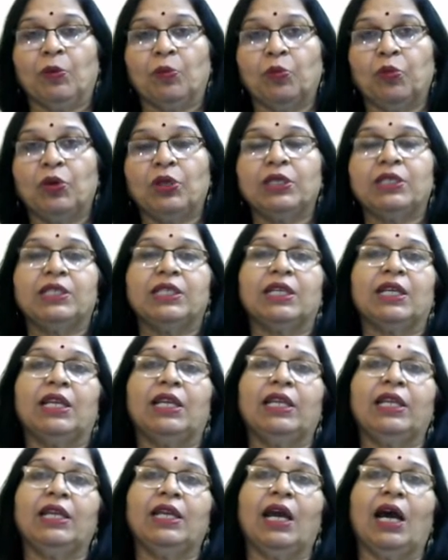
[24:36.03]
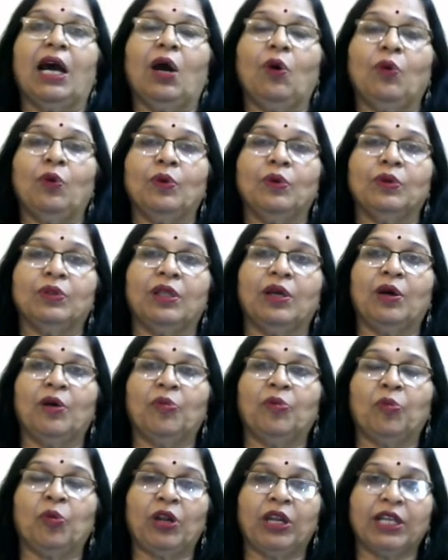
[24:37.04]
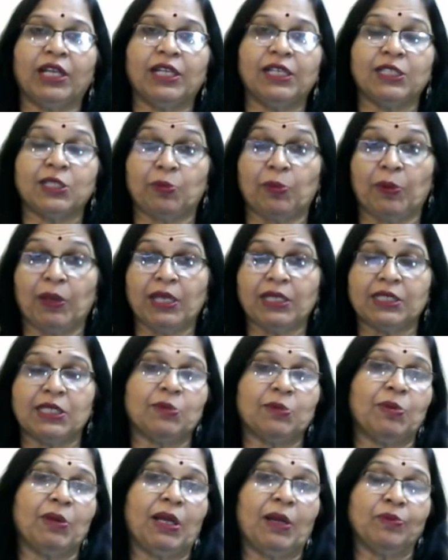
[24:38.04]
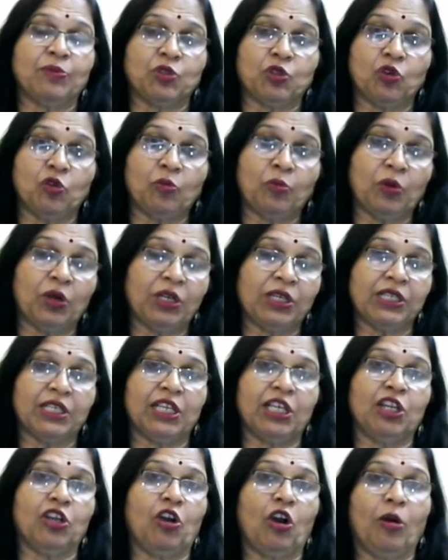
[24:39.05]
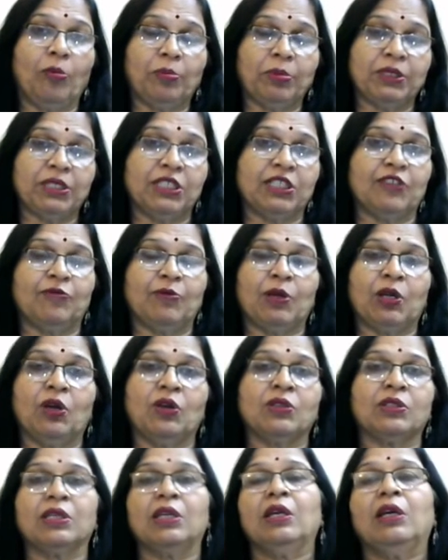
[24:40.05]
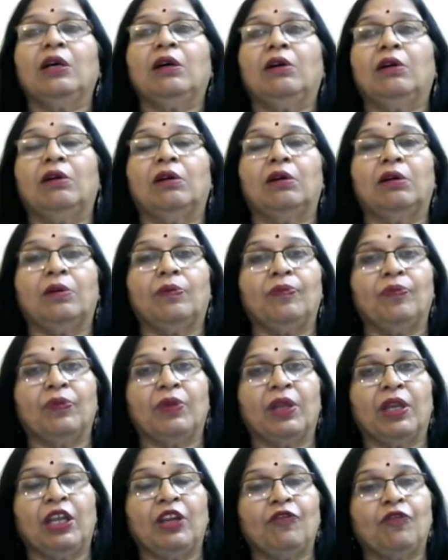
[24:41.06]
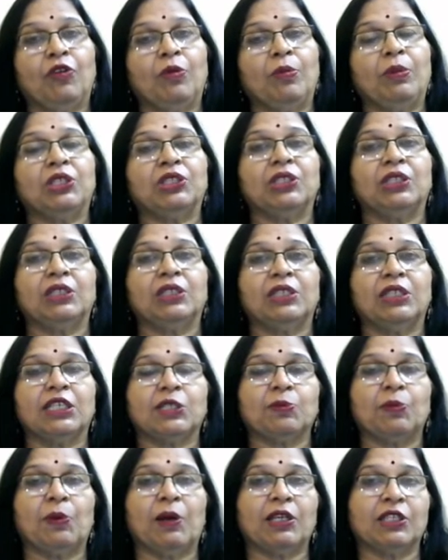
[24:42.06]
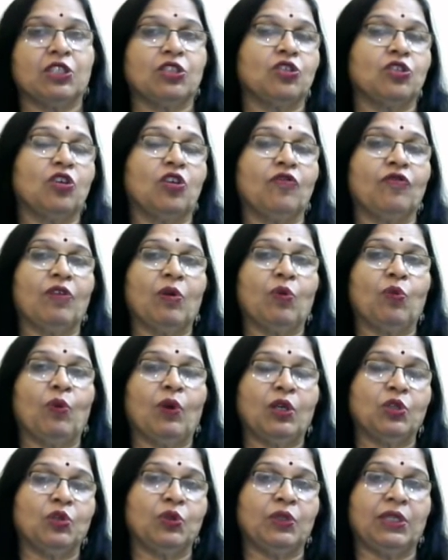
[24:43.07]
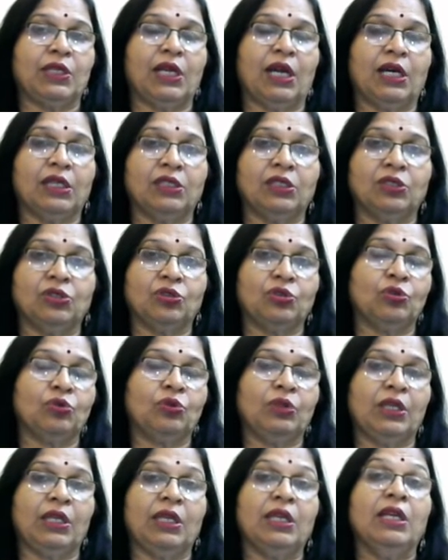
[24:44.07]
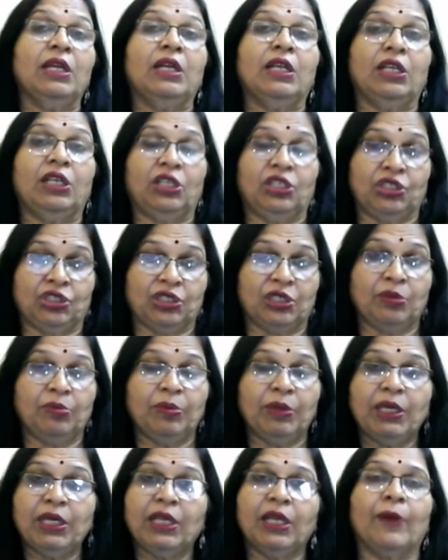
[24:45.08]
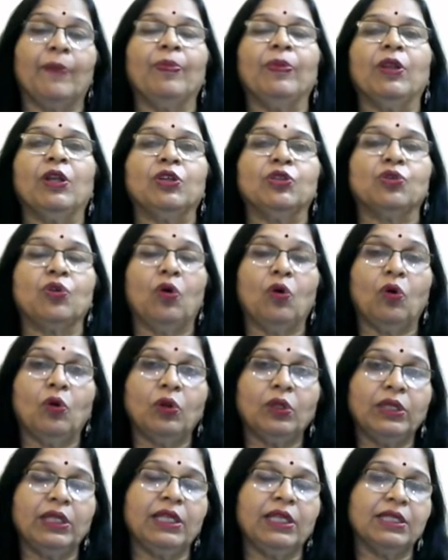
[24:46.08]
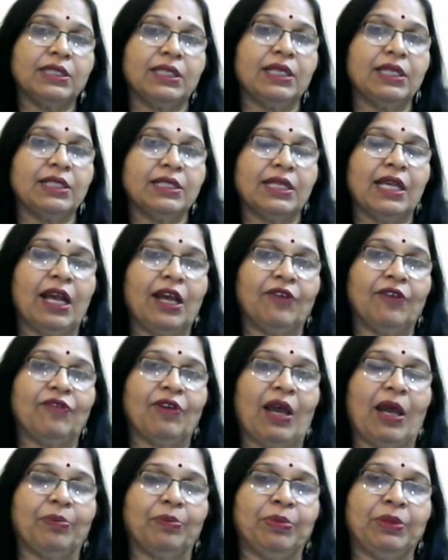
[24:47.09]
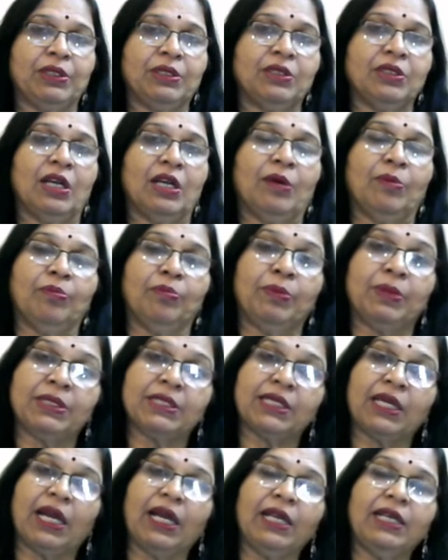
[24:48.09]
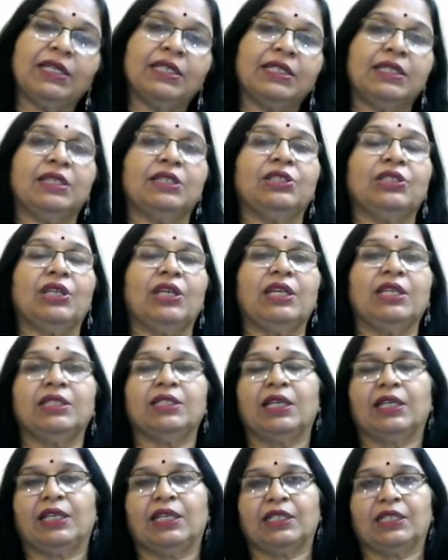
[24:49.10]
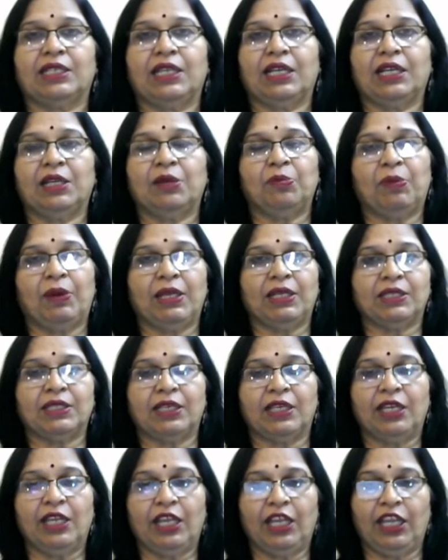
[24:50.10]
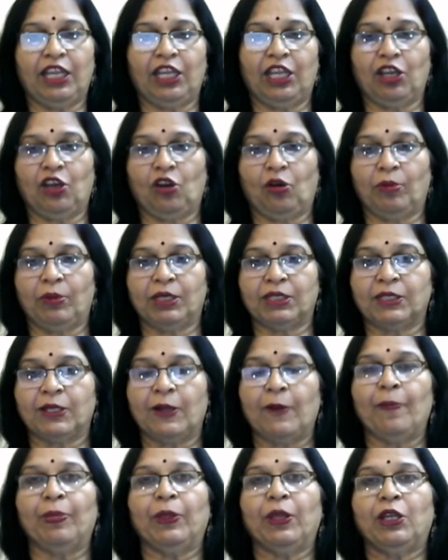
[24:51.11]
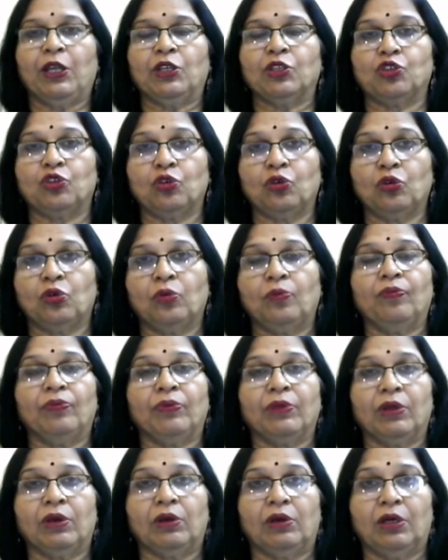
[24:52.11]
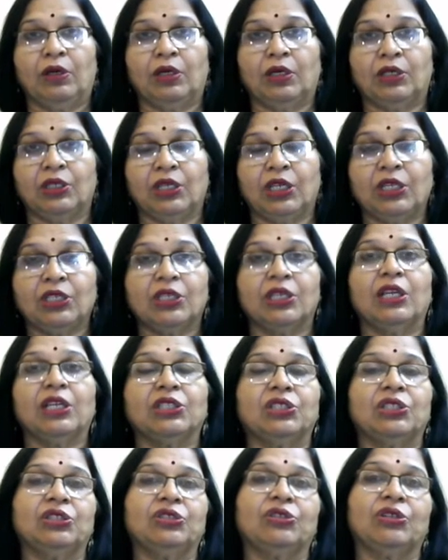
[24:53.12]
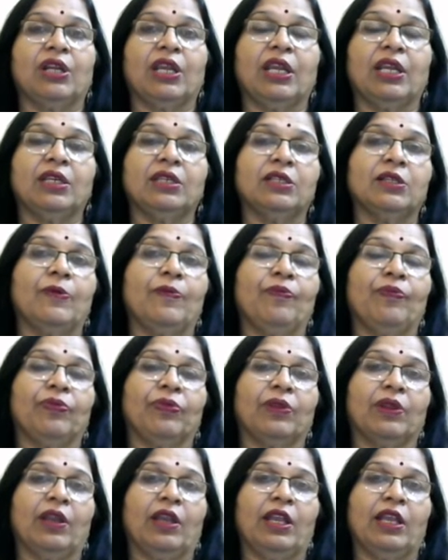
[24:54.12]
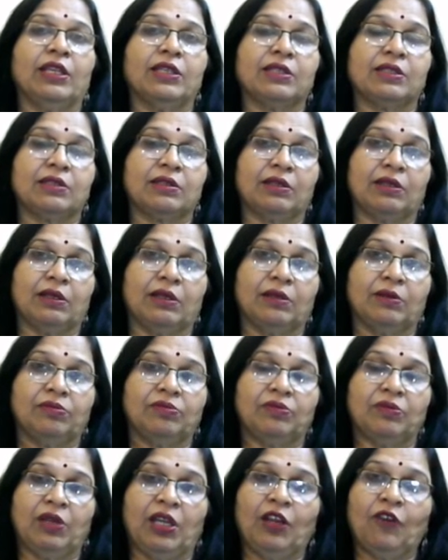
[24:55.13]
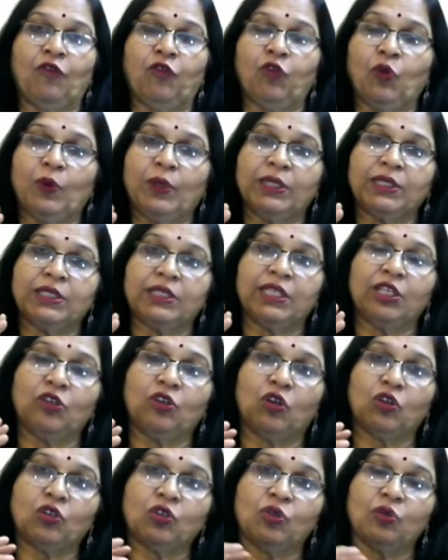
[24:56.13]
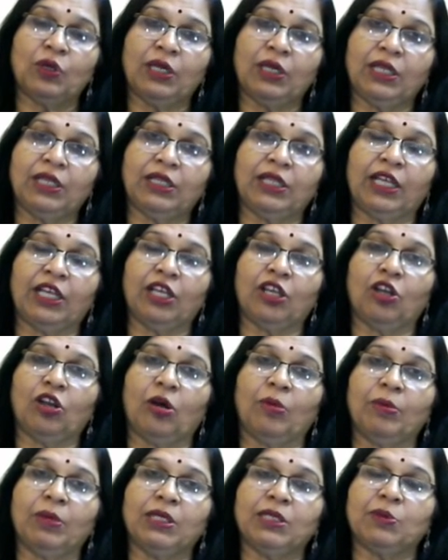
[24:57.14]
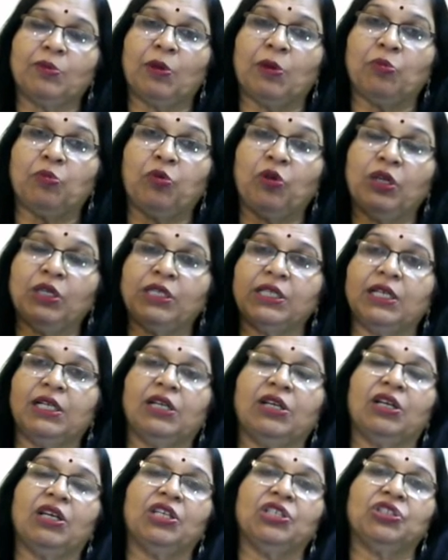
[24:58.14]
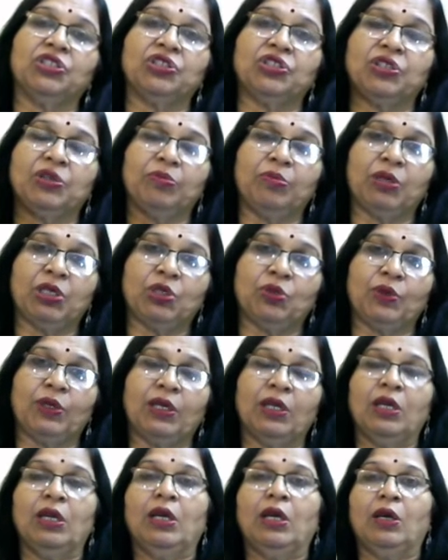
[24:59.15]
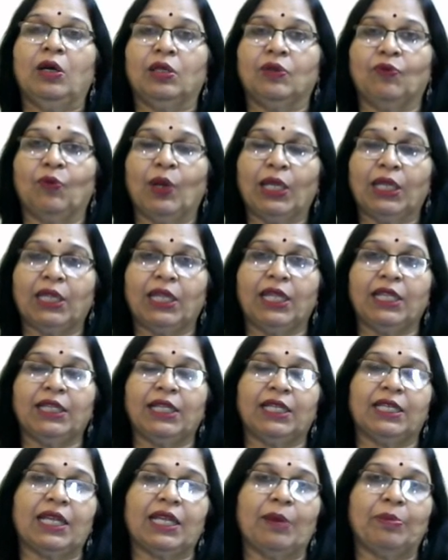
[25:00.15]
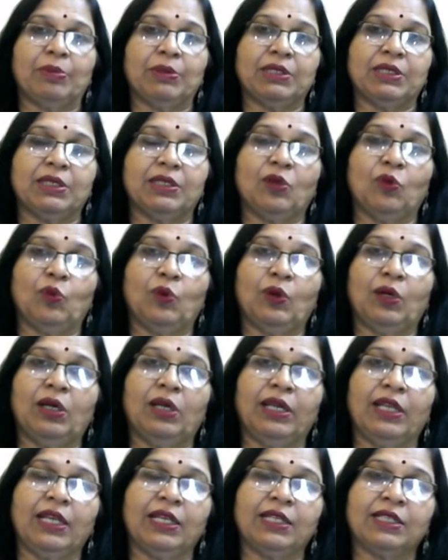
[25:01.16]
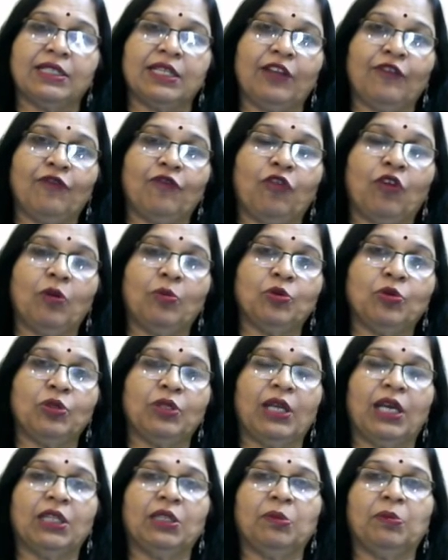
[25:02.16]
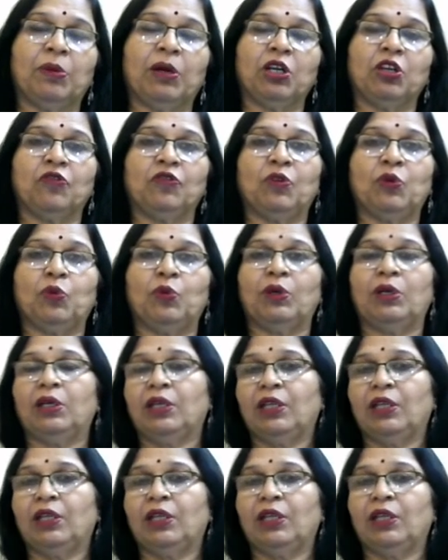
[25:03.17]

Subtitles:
politically, how the political space has become so politically competitive because the information just passes on from one to the other through the digital media. So all these things have happened besides the change that has taken place in economics. So international trade is influencing not only the economics but political relationship between one thing that happens in the world is informed to the other part of the world